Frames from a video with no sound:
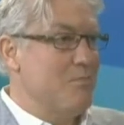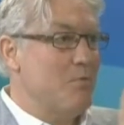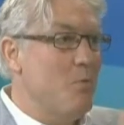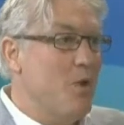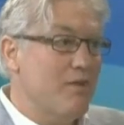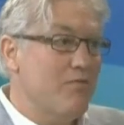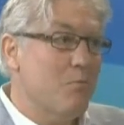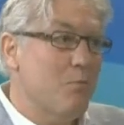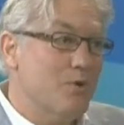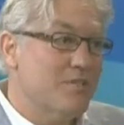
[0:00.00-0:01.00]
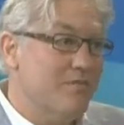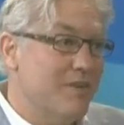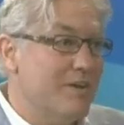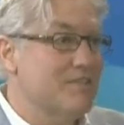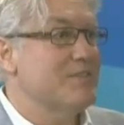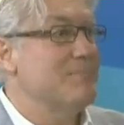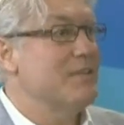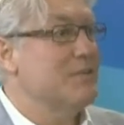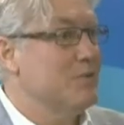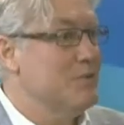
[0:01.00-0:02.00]
number one for most of us has
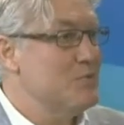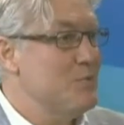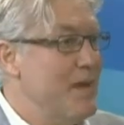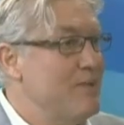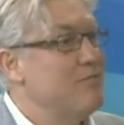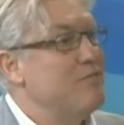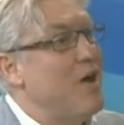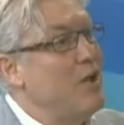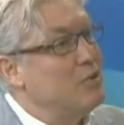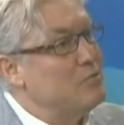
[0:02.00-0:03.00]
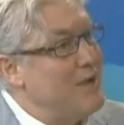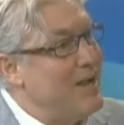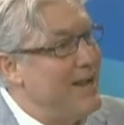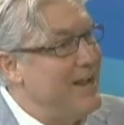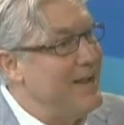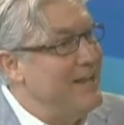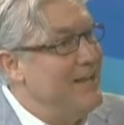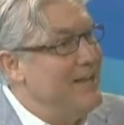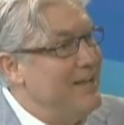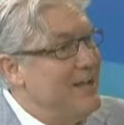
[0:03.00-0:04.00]
been to lose weight, followed by
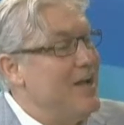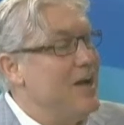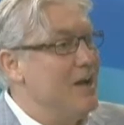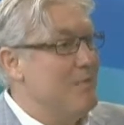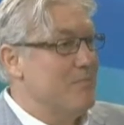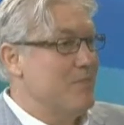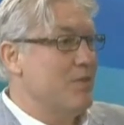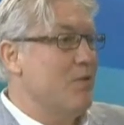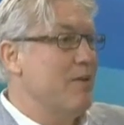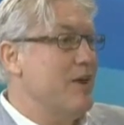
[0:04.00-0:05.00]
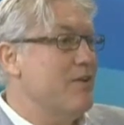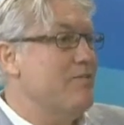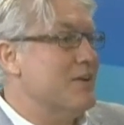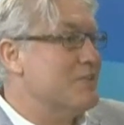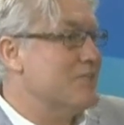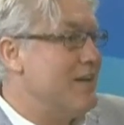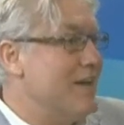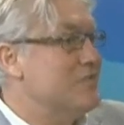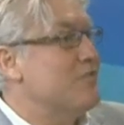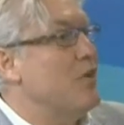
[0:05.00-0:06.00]
um, the whole area of
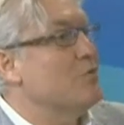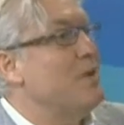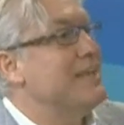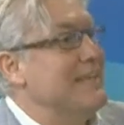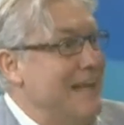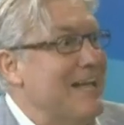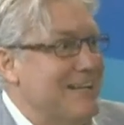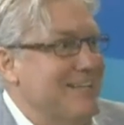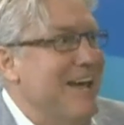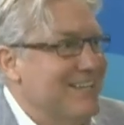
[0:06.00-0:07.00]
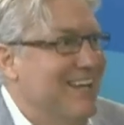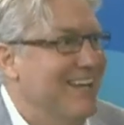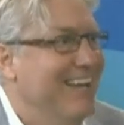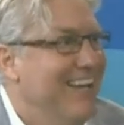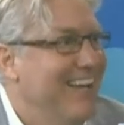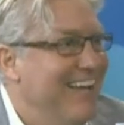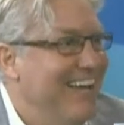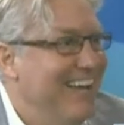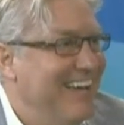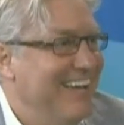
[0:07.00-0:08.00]
exercise, followed by get out of debt. Get
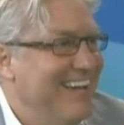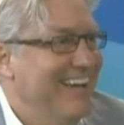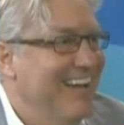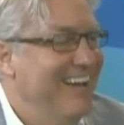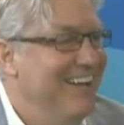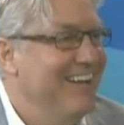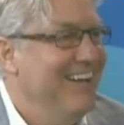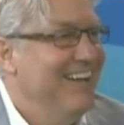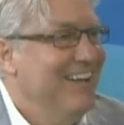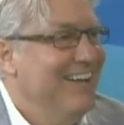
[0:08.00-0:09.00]
out of debt, especially now during the